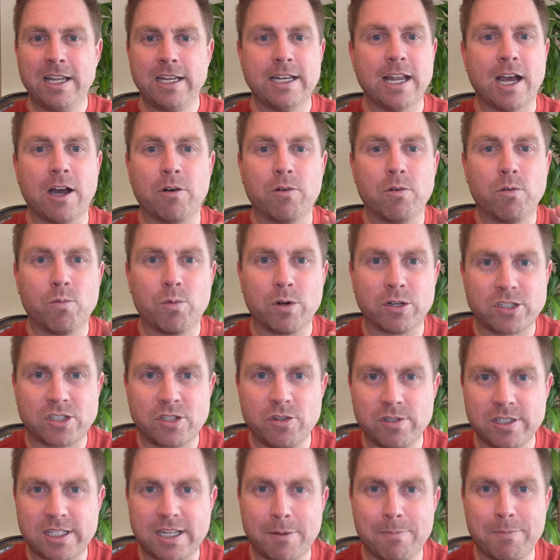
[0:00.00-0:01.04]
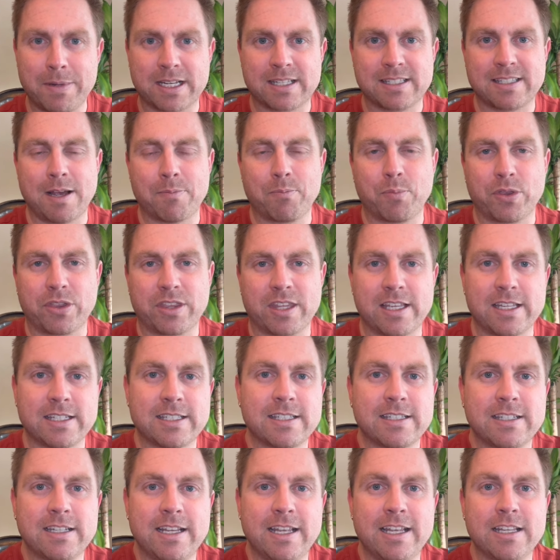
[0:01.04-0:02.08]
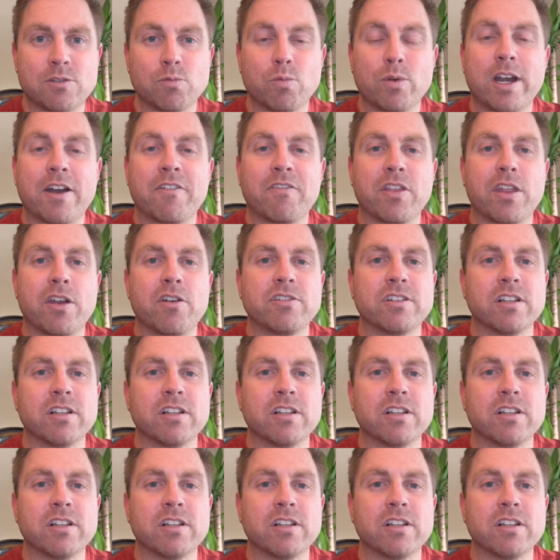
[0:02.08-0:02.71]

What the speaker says: Now, where students get mixed up with this is whenever they're